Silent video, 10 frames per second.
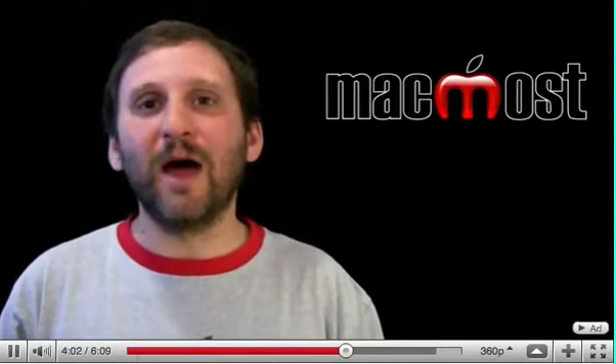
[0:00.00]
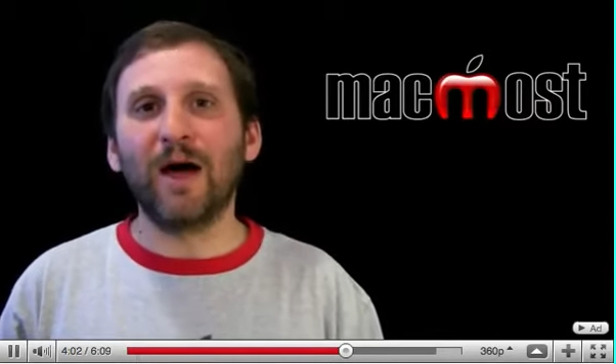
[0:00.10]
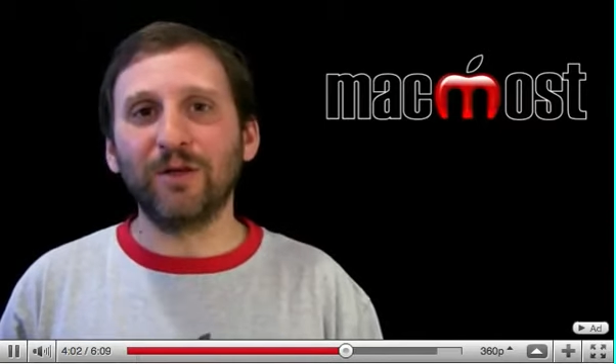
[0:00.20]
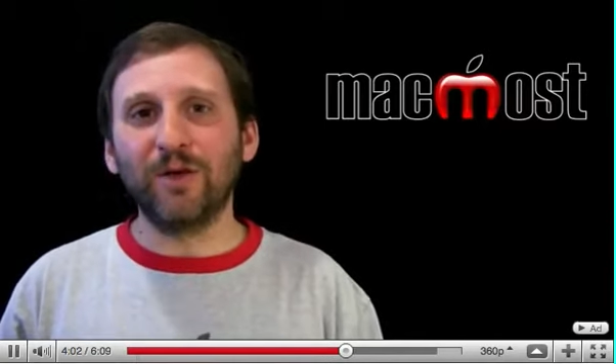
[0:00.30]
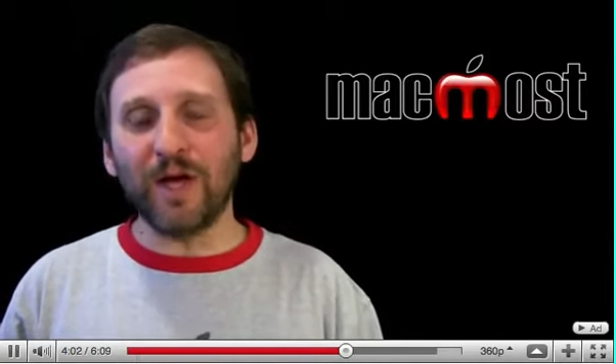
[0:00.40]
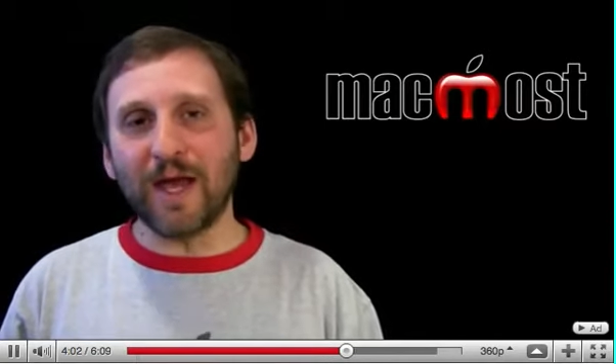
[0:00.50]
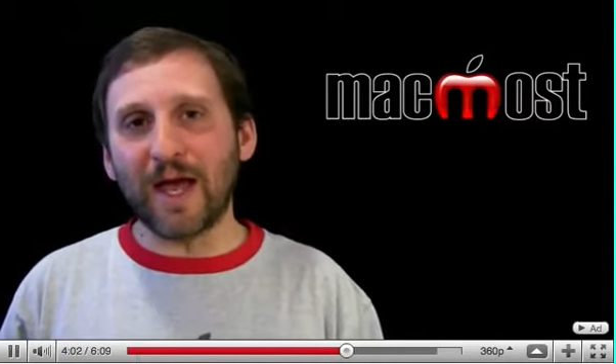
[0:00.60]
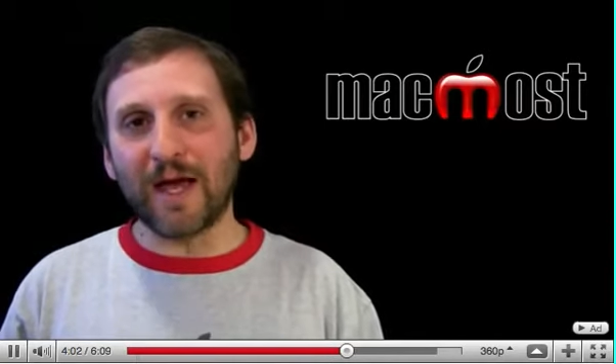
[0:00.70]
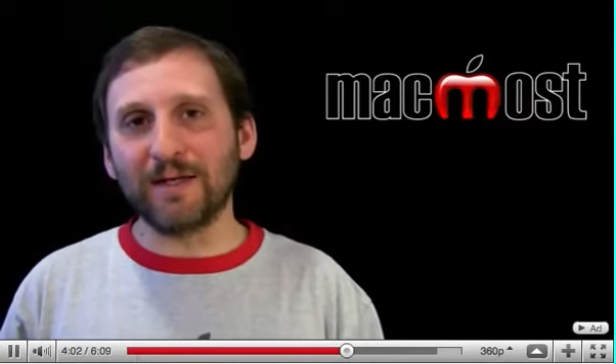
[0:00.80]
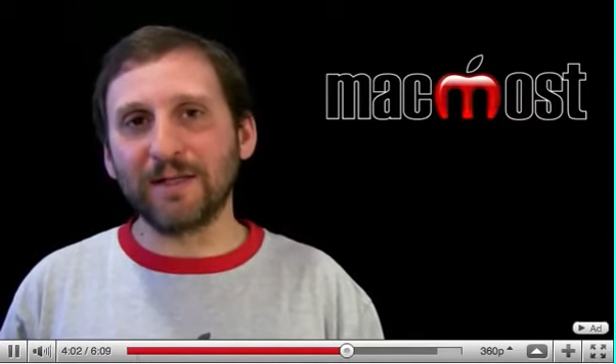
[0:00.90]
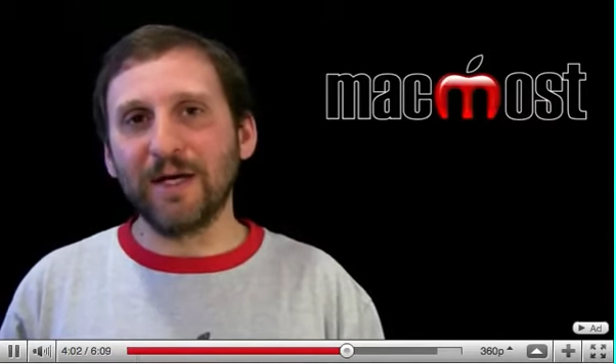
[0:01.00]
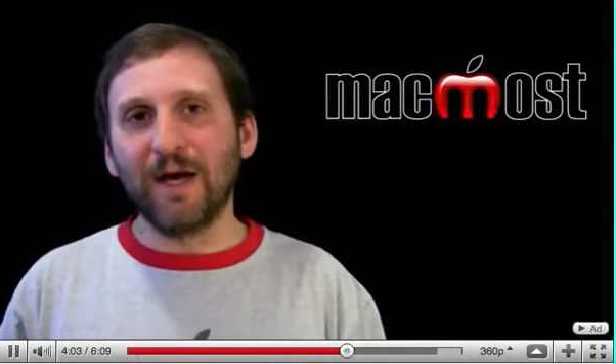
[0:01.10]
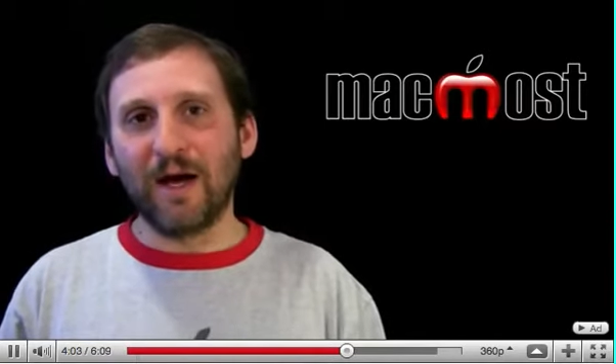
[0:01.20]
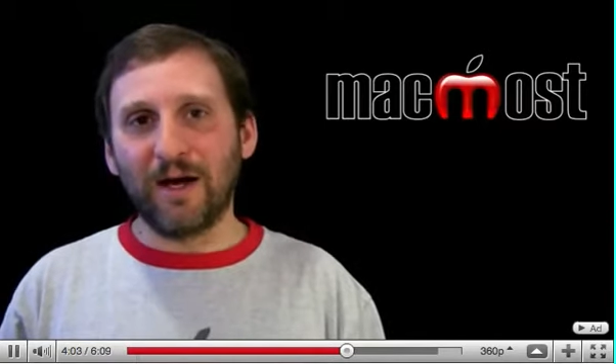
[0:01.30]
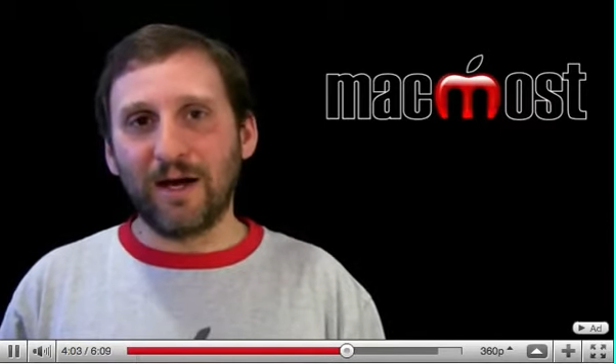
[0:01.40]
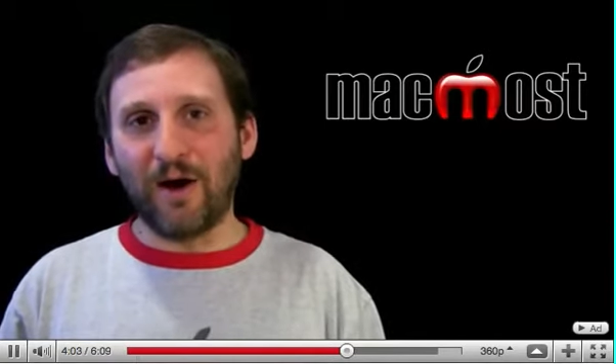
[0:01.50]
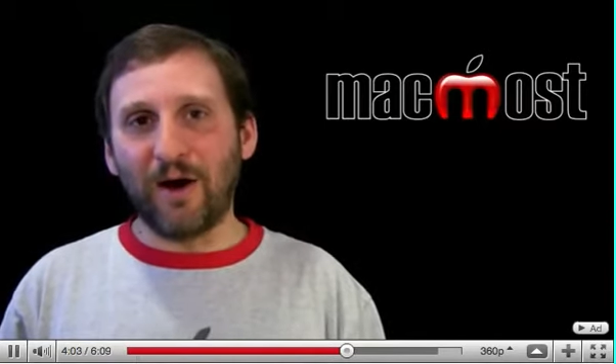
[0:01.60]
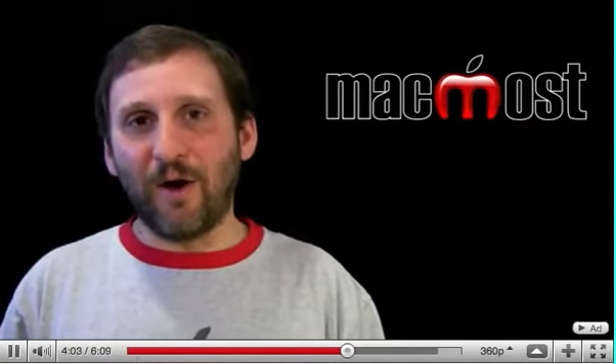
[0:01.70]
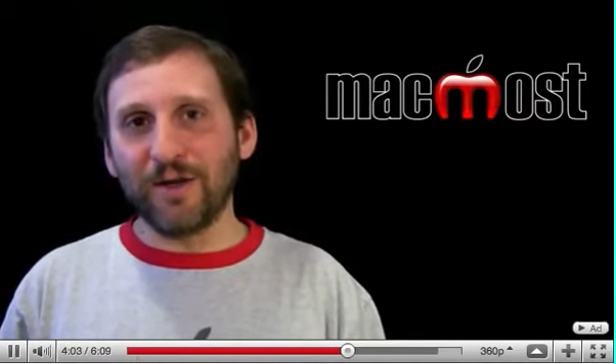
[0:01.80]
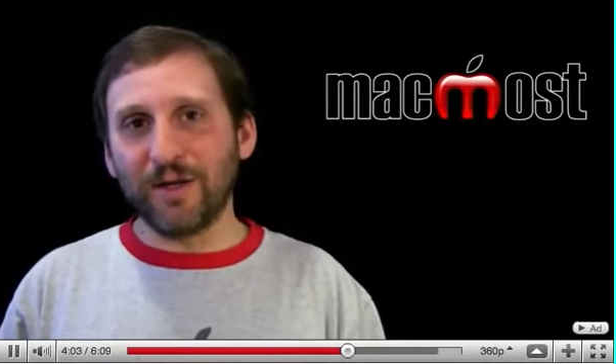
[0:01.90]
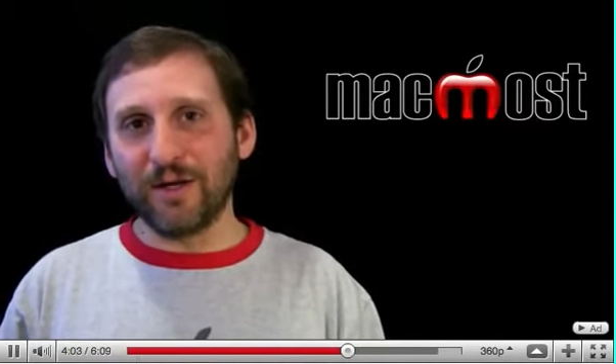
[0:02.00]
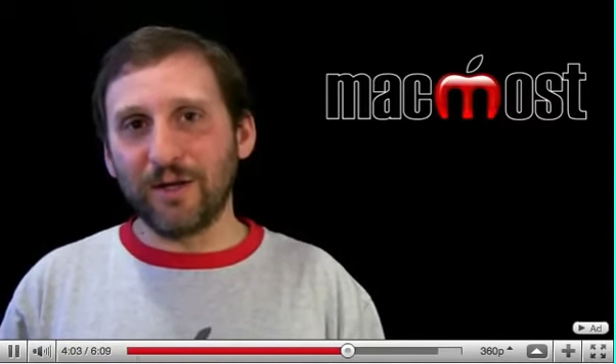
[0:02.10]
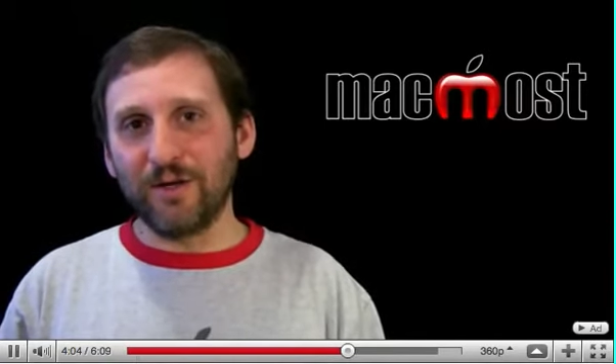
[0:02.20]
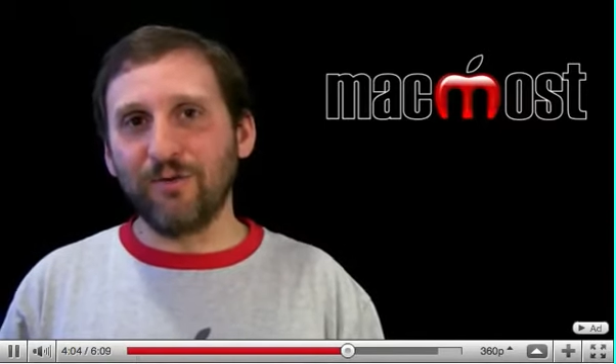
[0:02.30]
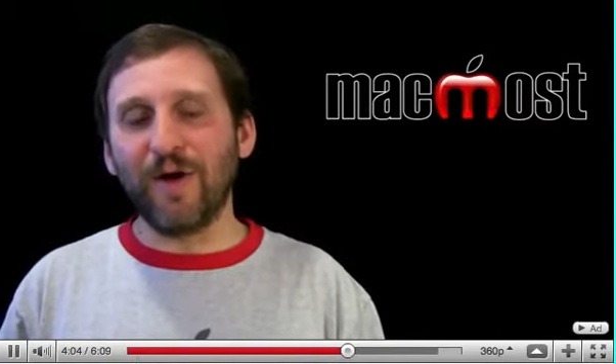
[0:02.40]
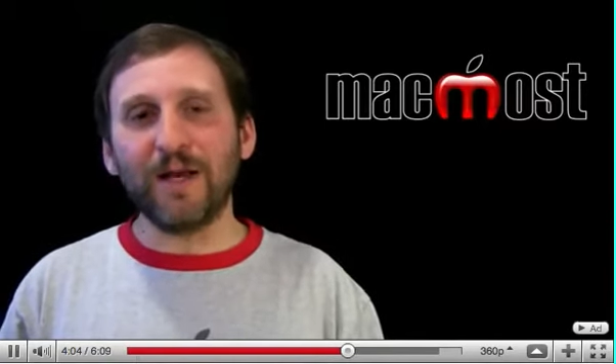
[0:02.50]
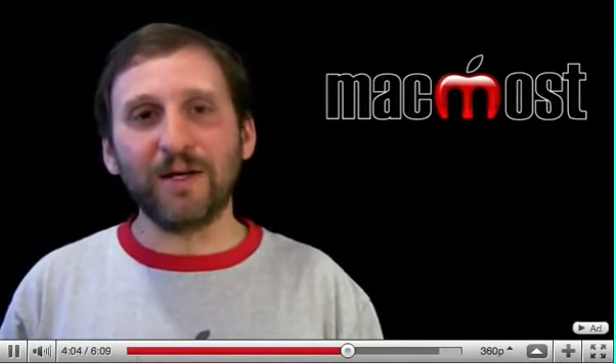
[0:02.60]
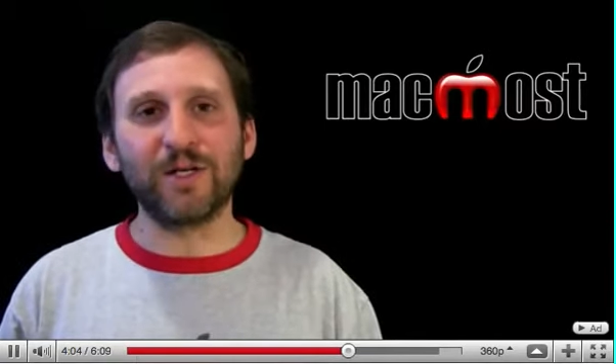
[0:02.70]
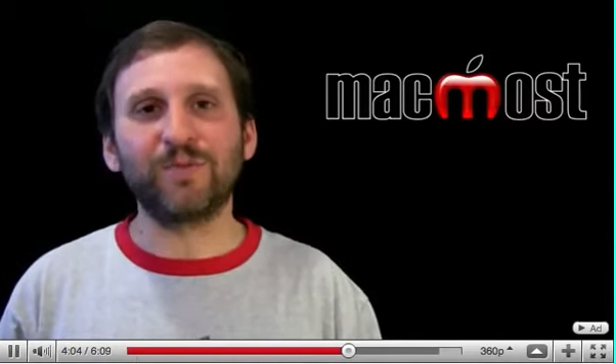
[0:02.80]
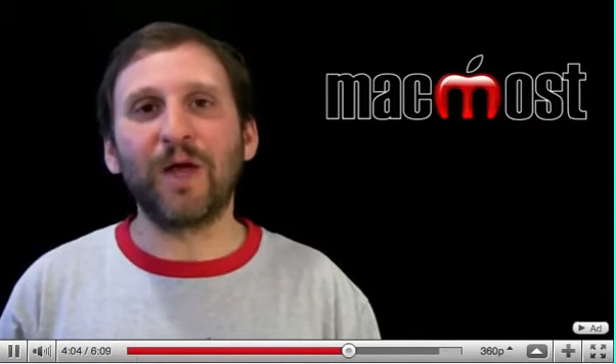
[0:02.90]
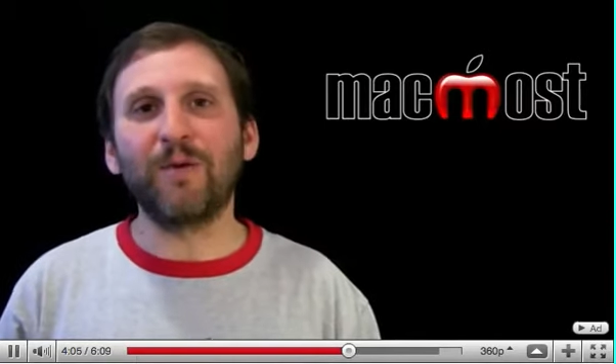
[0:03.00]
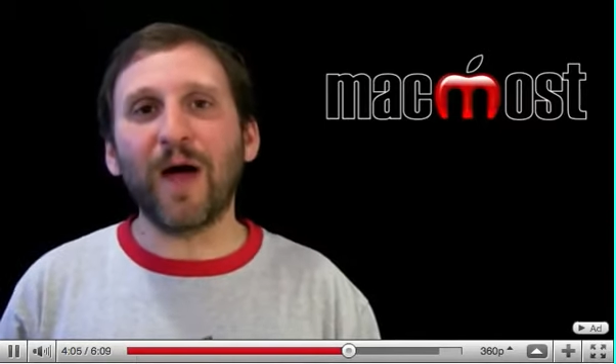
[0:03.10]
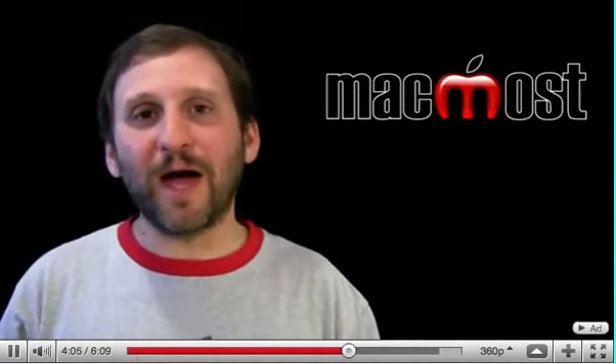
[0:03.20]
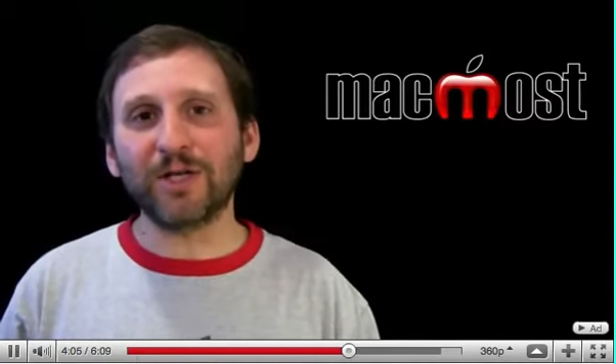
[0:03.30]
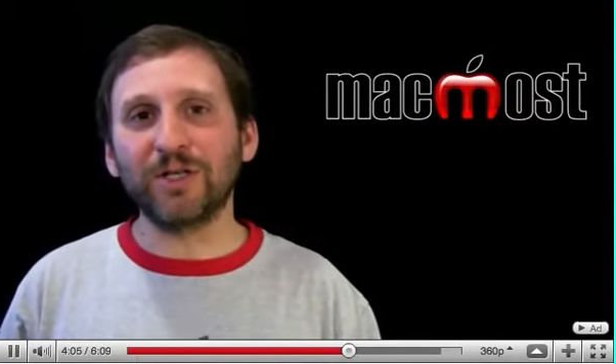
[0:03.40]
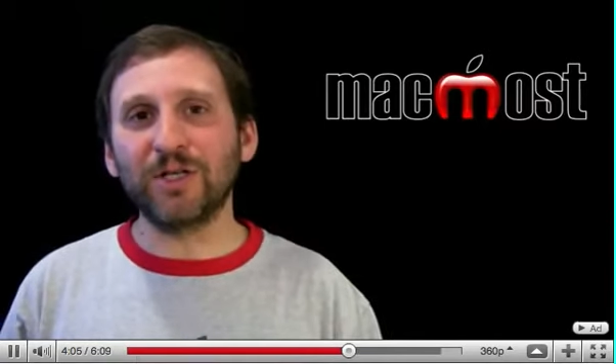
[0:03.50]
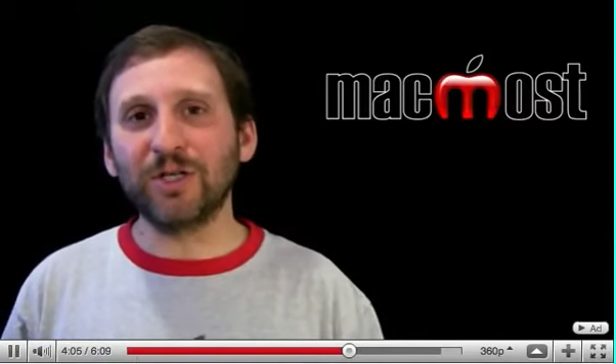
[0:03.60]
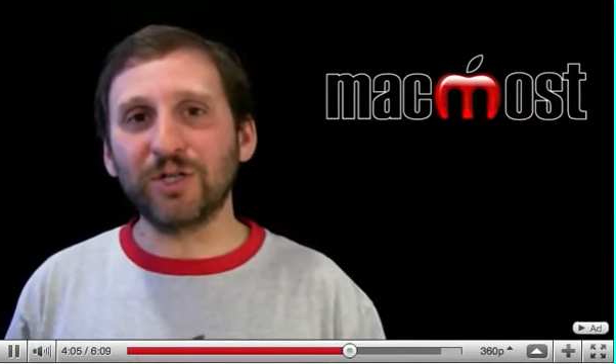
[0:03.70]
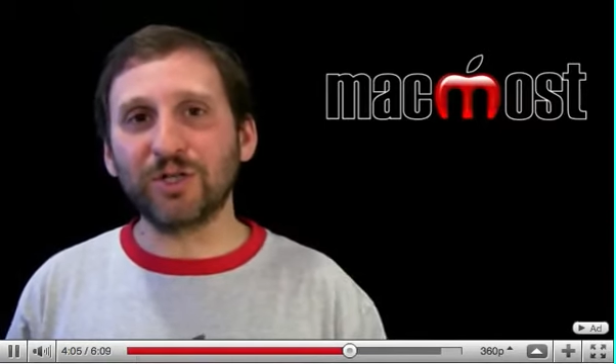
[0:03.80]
looking at it on the new Retina display will actually